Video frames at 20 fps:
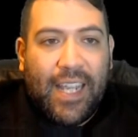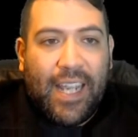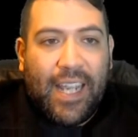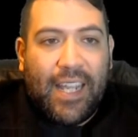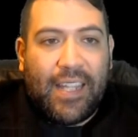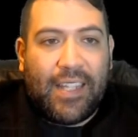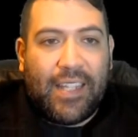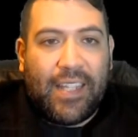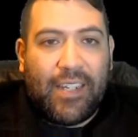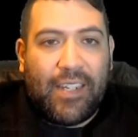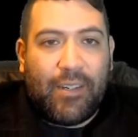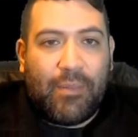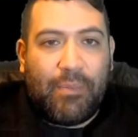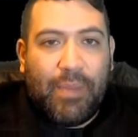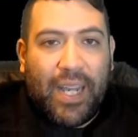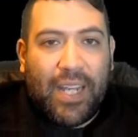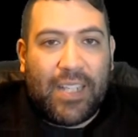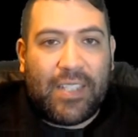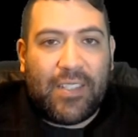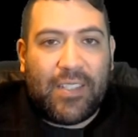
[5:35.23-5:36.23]
And then her
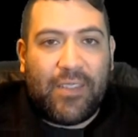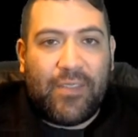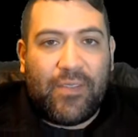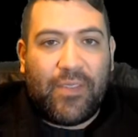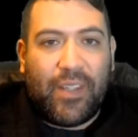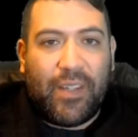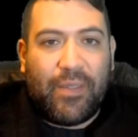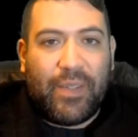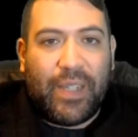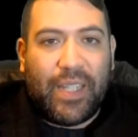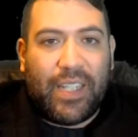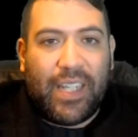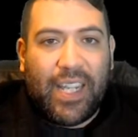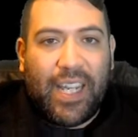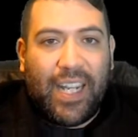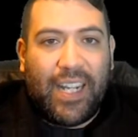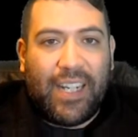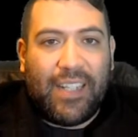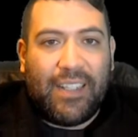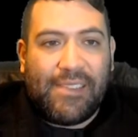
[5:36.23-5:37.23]
passive, I mean,
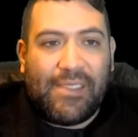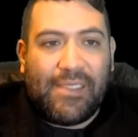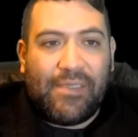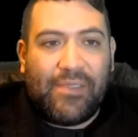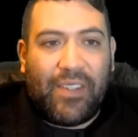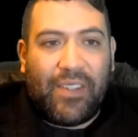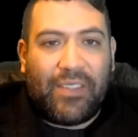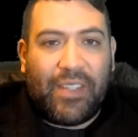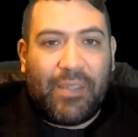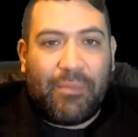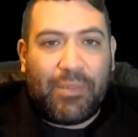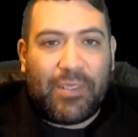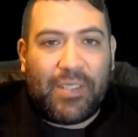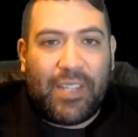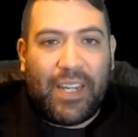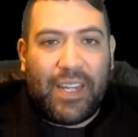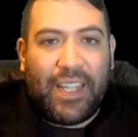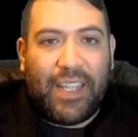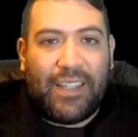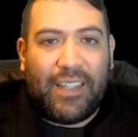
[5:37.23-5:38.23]
yeah,
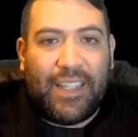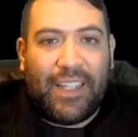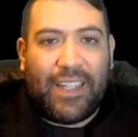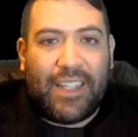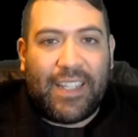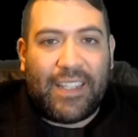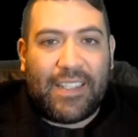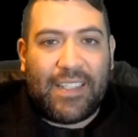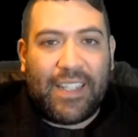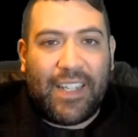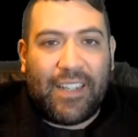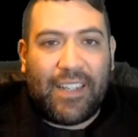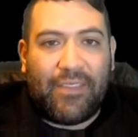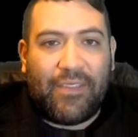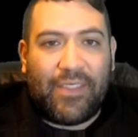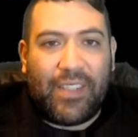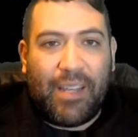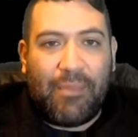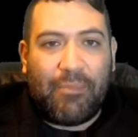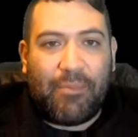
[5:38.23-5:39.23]
15% healing instead
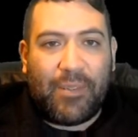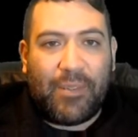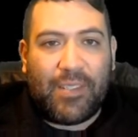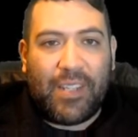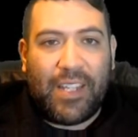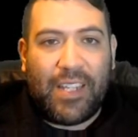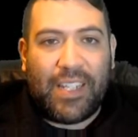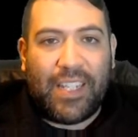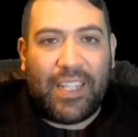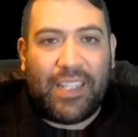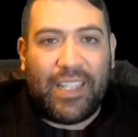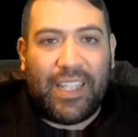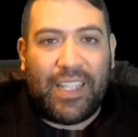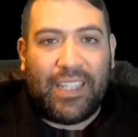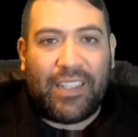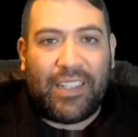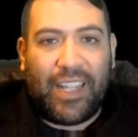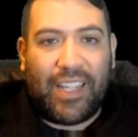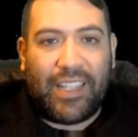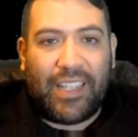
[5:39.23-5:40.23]
of 10%
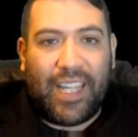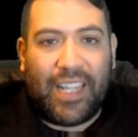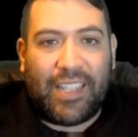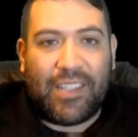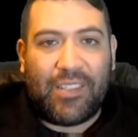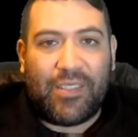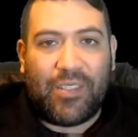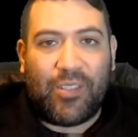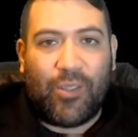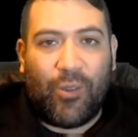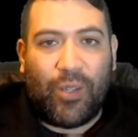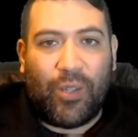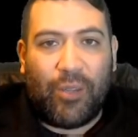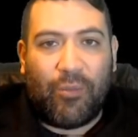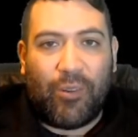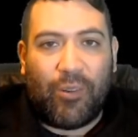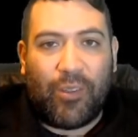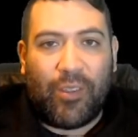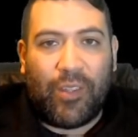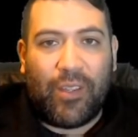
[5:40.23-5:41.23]
healing. That's
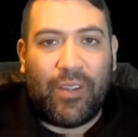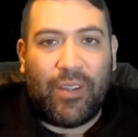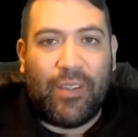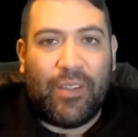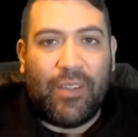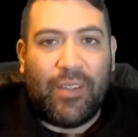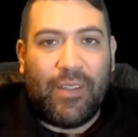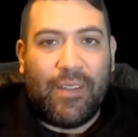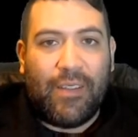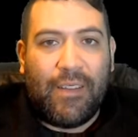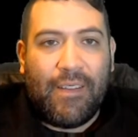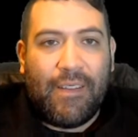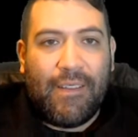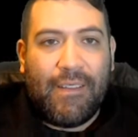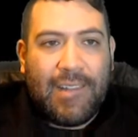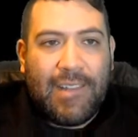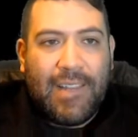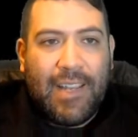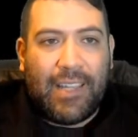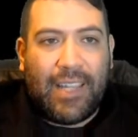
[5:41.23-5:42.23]
totally worth it.
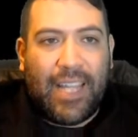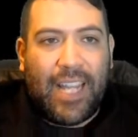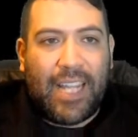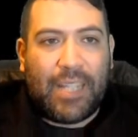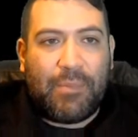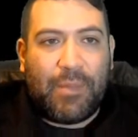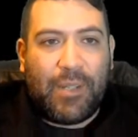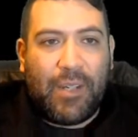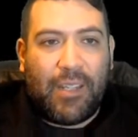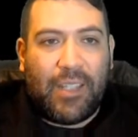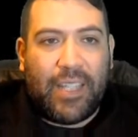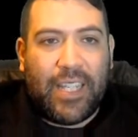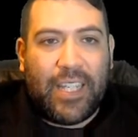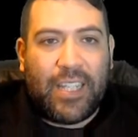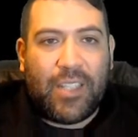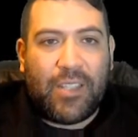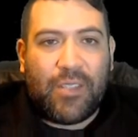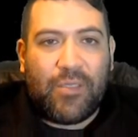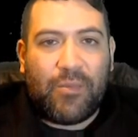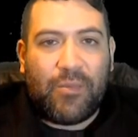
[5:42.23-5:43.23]
And last but not
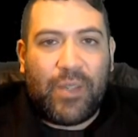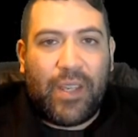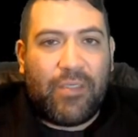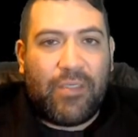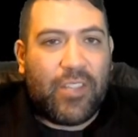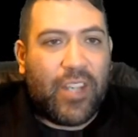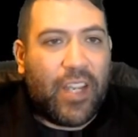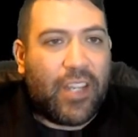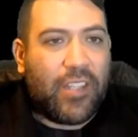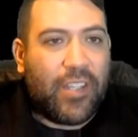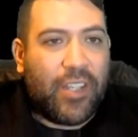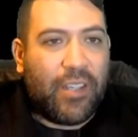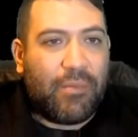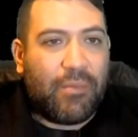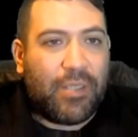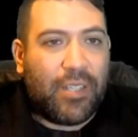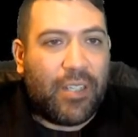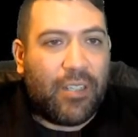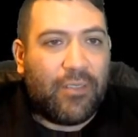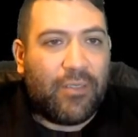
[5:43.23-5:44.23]
least, we have Shang-Chi
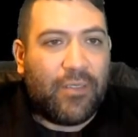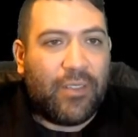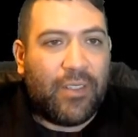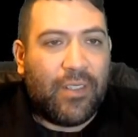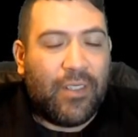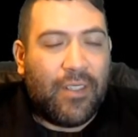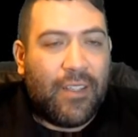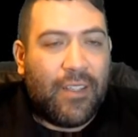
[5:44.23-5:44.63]
himself.